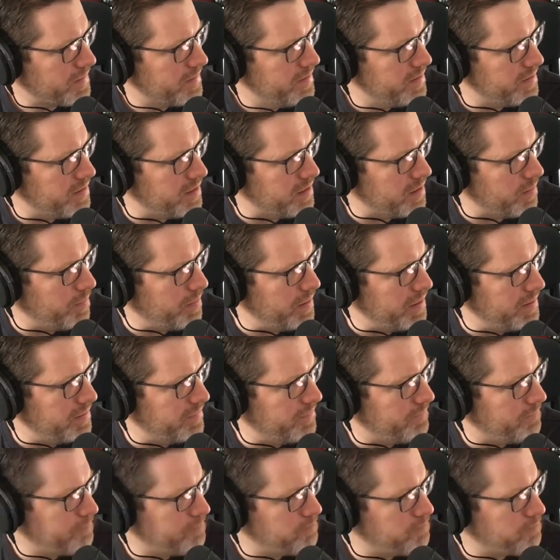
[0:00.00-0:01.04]
a little bit
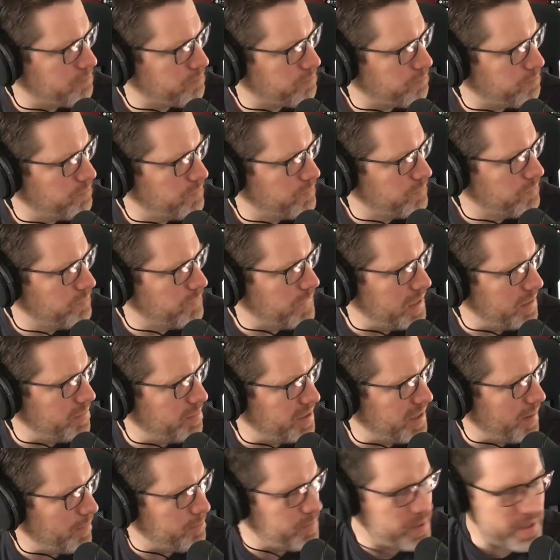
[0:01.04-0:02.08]
maybe
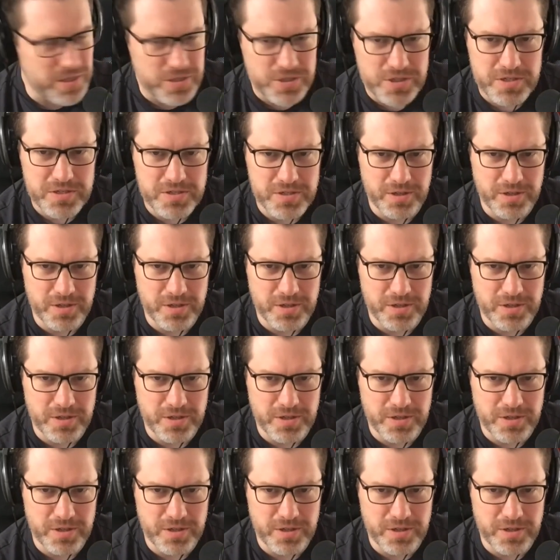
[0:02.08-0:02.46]
ambitious